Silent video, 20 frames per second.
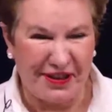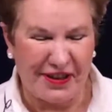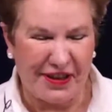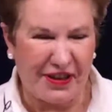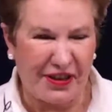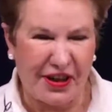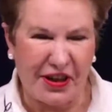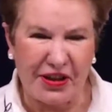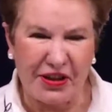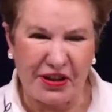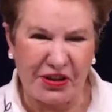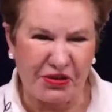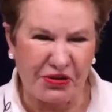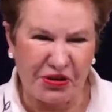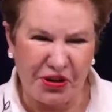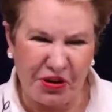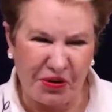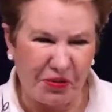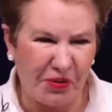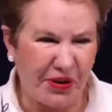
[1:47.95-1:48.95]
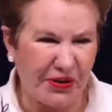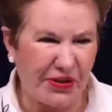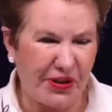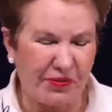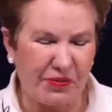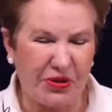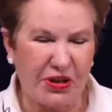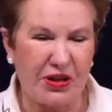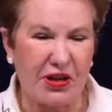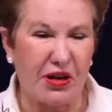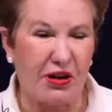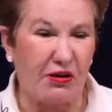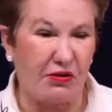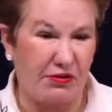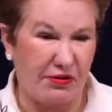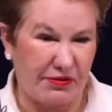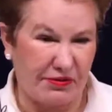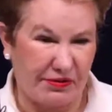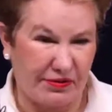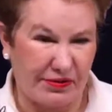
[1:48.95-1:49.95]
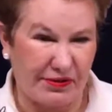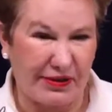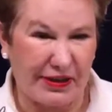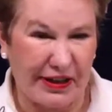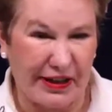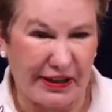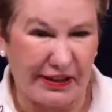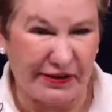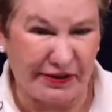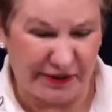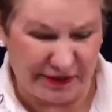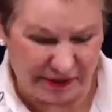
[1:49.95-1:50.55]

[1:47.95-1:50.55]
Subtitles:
You don't want them to know. Okay.